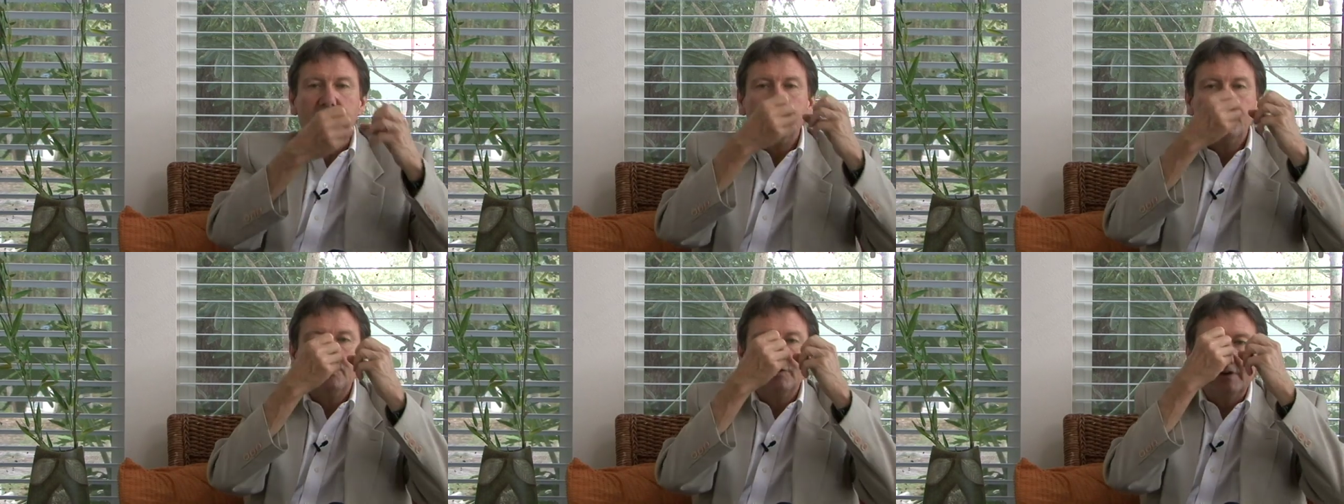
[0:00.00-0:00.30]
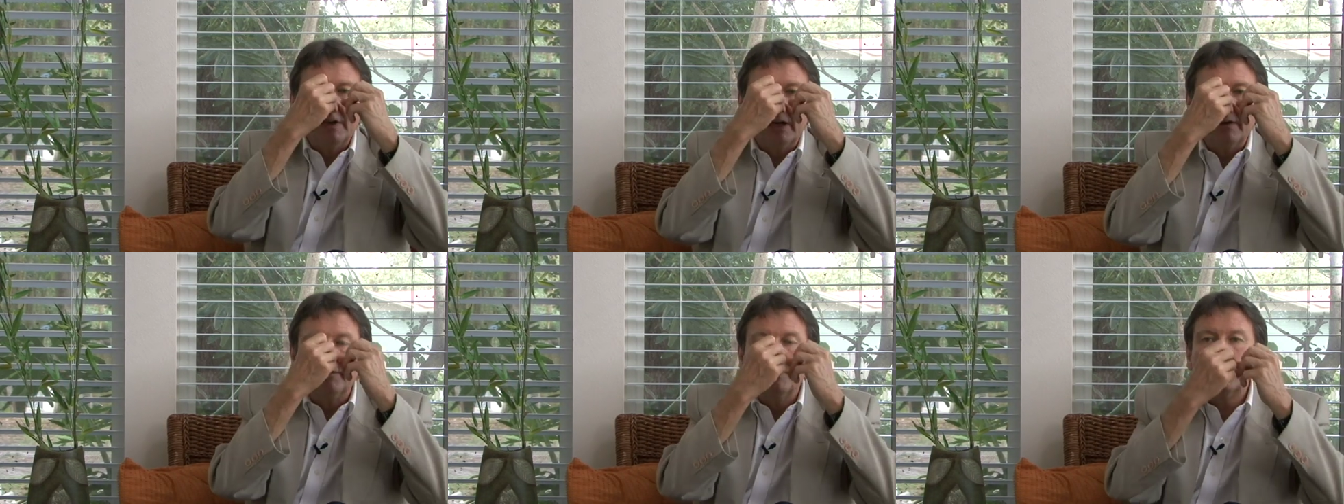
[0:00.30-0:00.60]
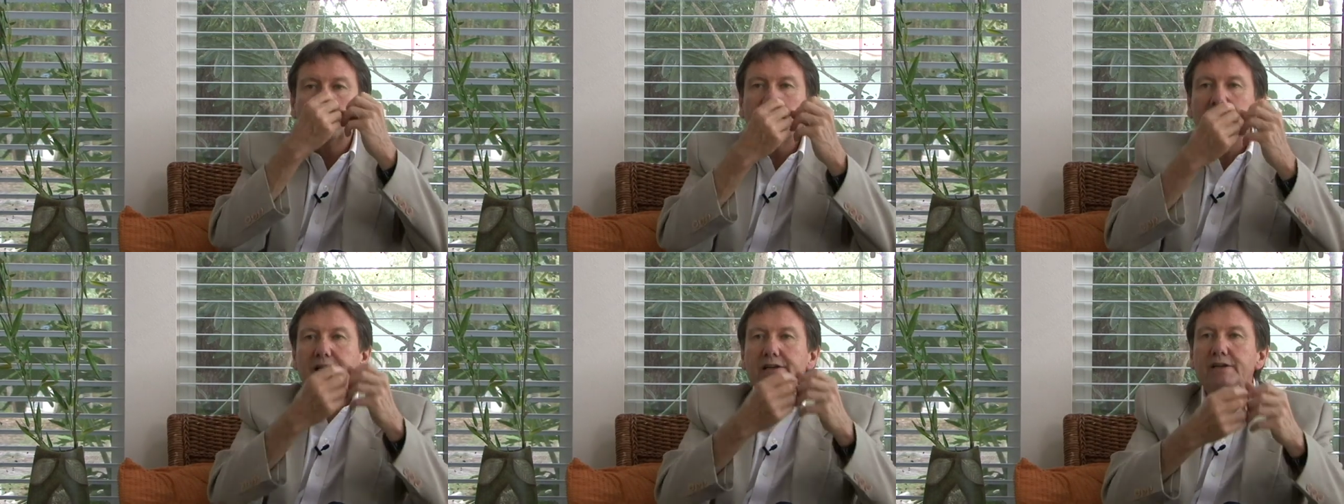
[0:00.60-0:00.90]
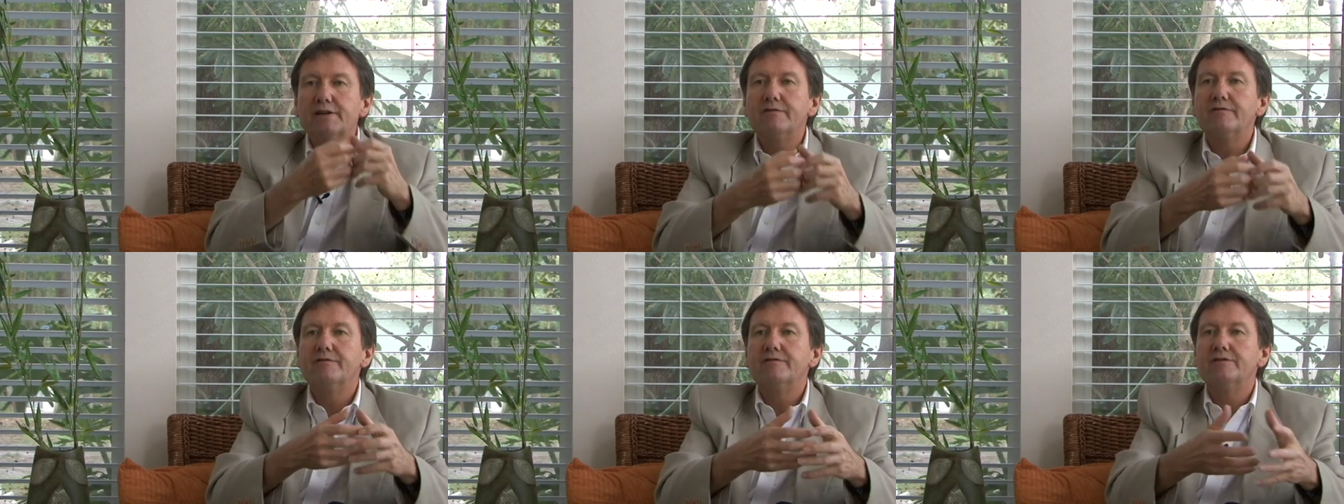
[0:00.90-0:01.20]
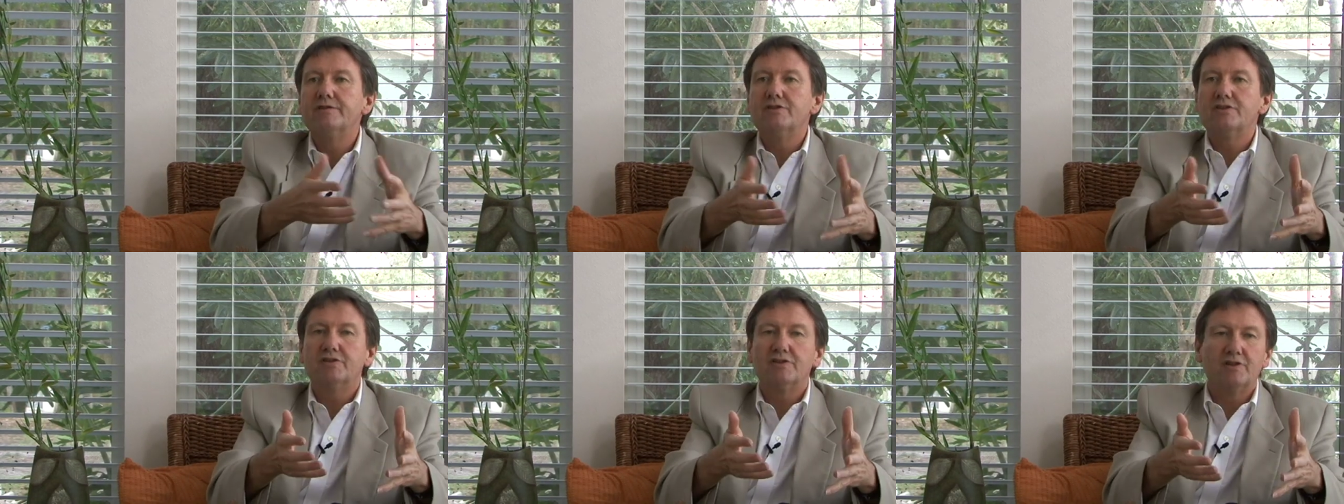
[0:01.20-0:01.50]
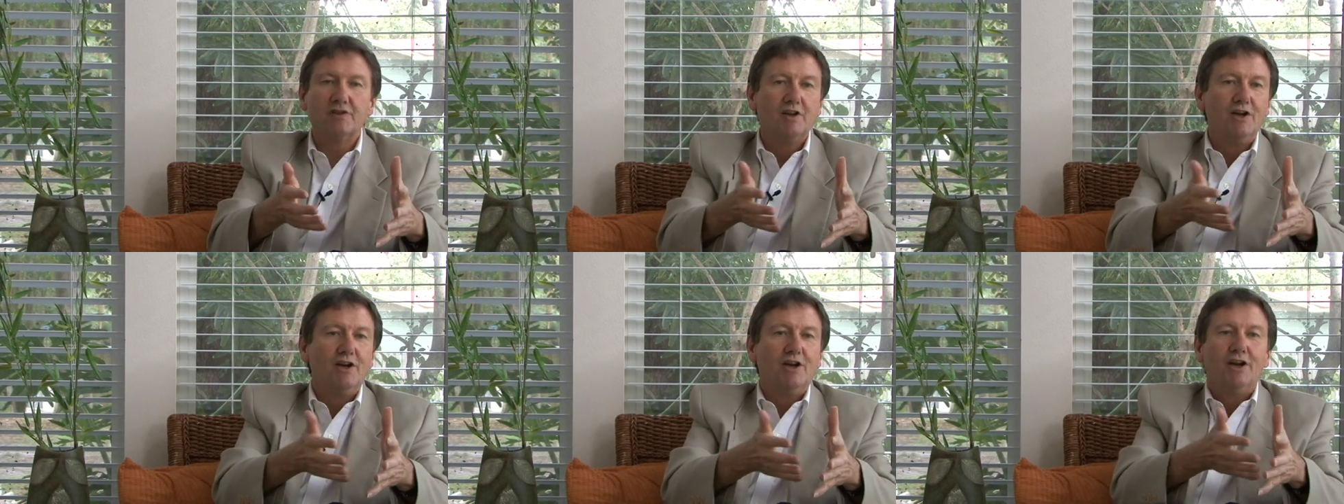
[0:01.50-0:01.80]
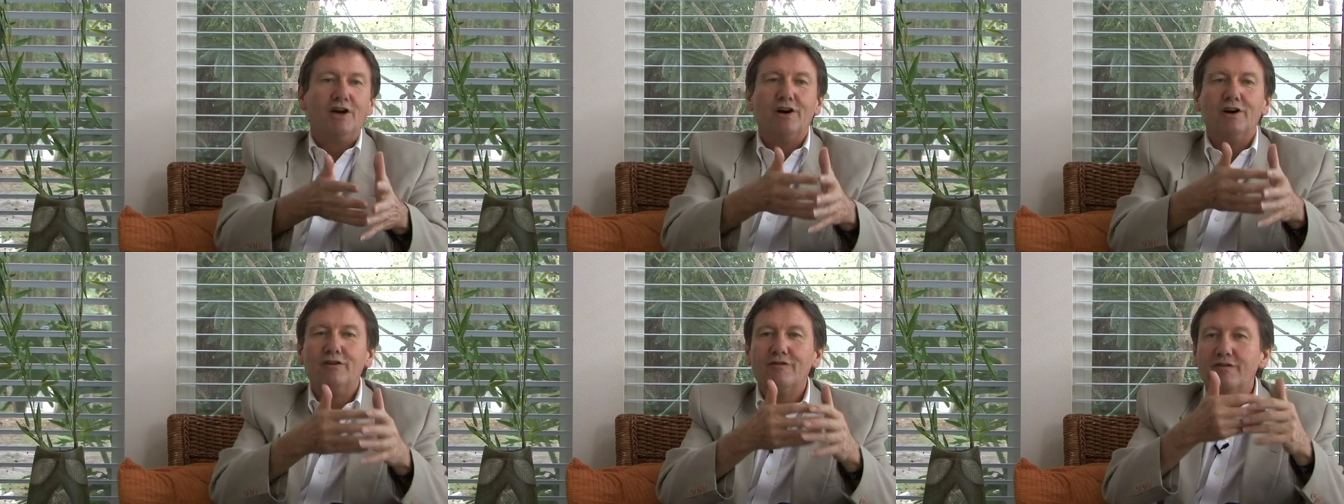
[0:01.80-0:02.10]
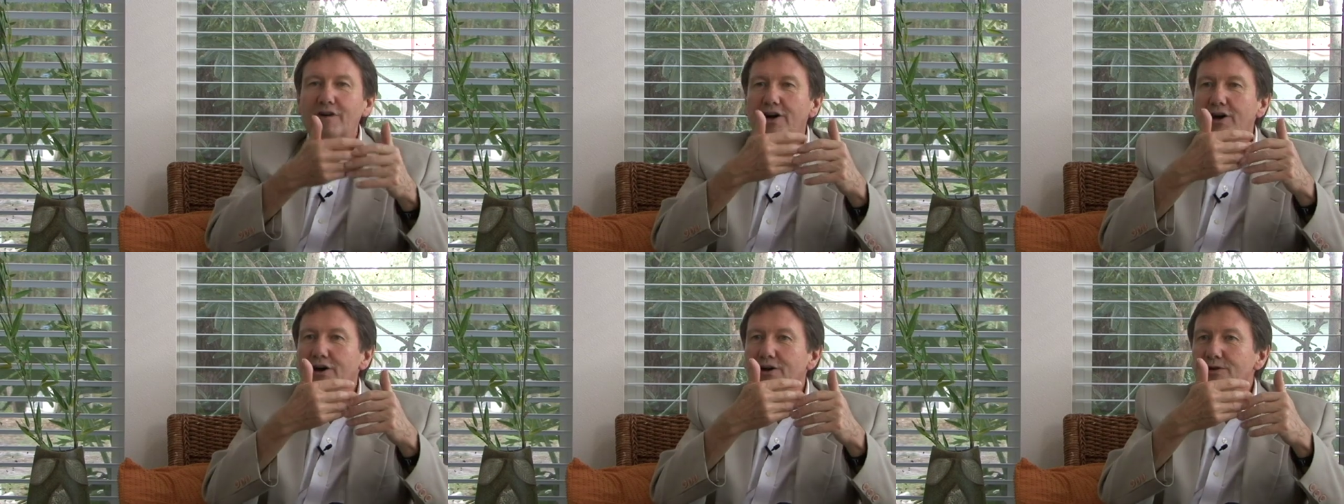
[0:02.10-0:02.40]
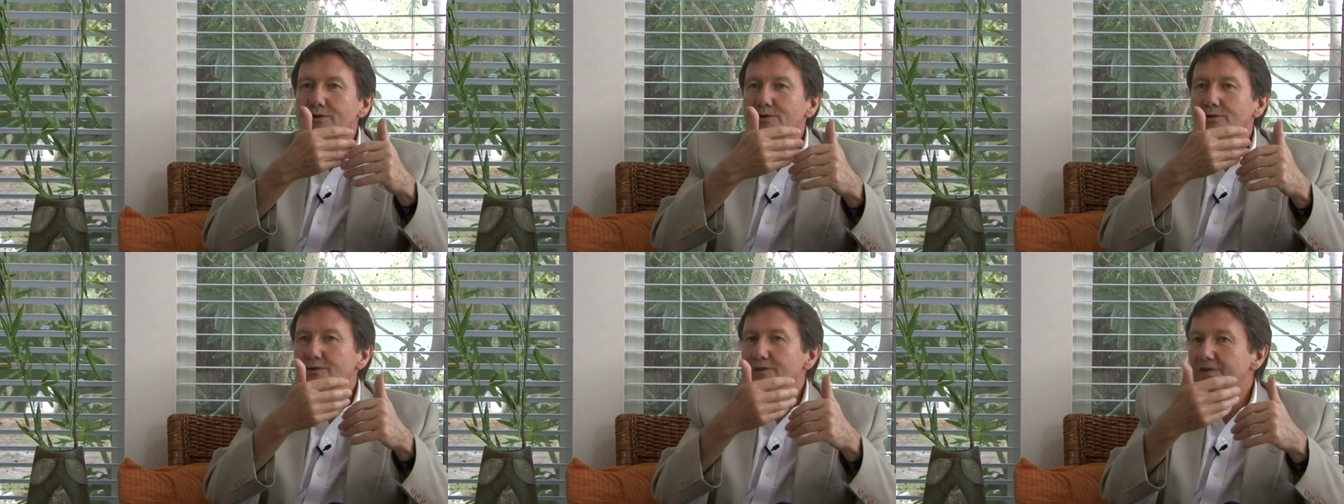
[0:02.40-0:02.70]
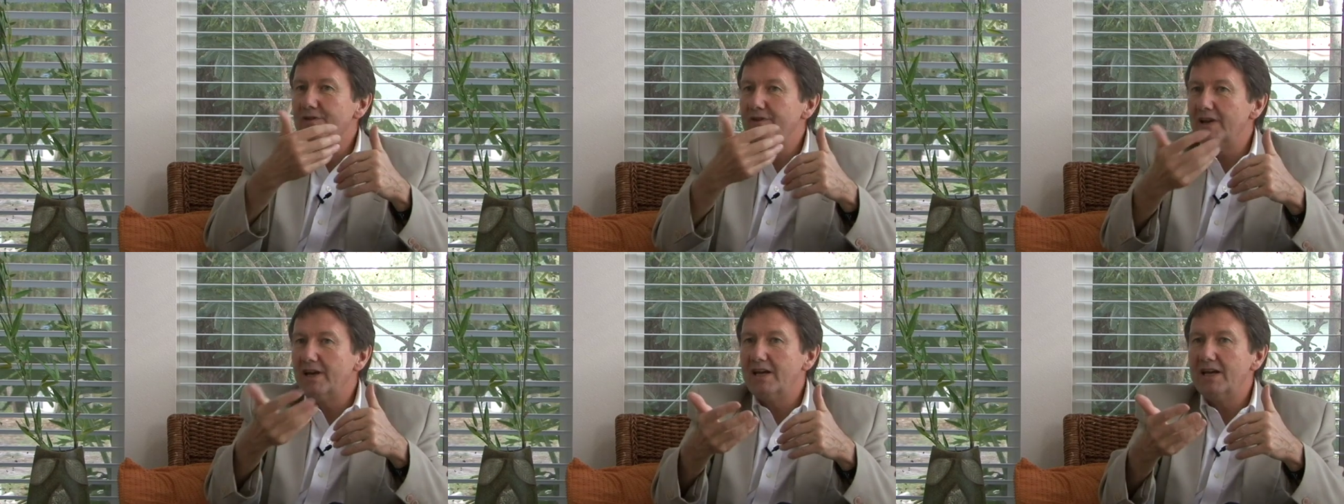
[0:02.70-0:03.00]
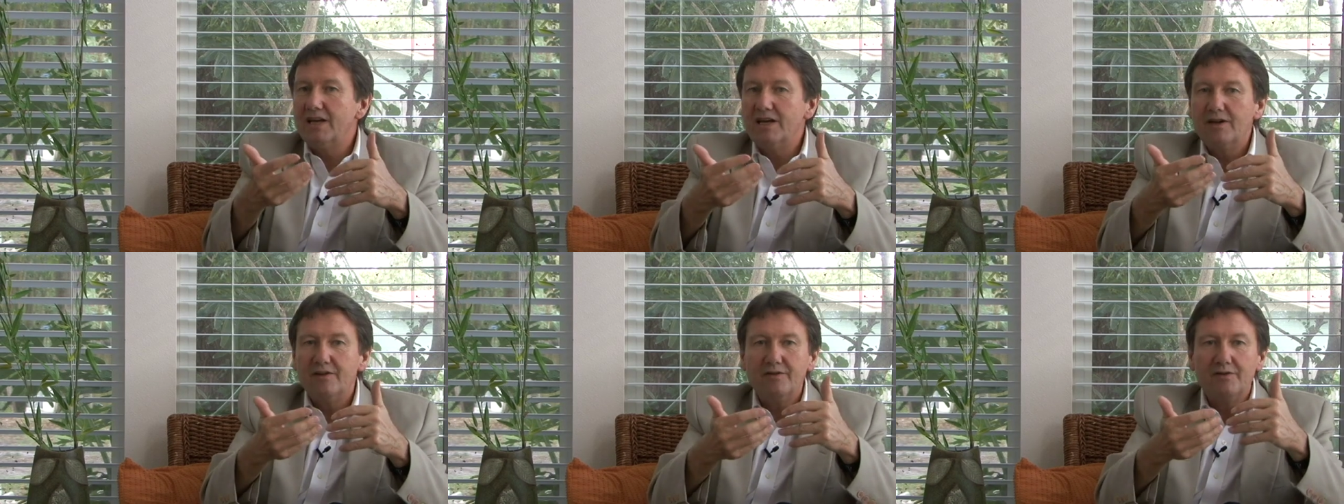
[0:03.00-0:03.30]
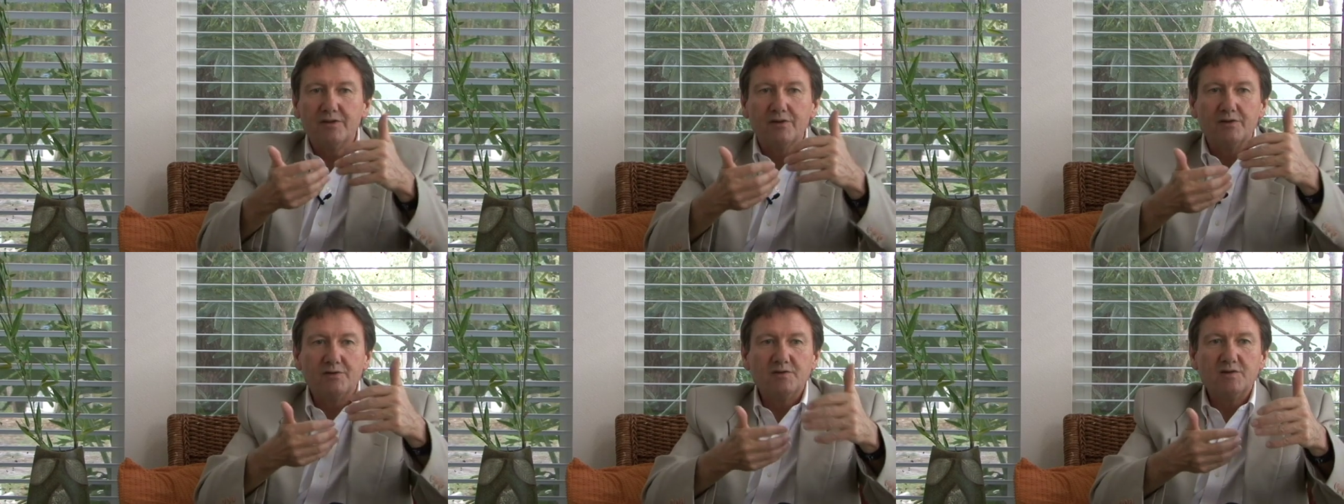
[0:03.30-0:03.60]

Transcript: do they have a clear vision of how they and their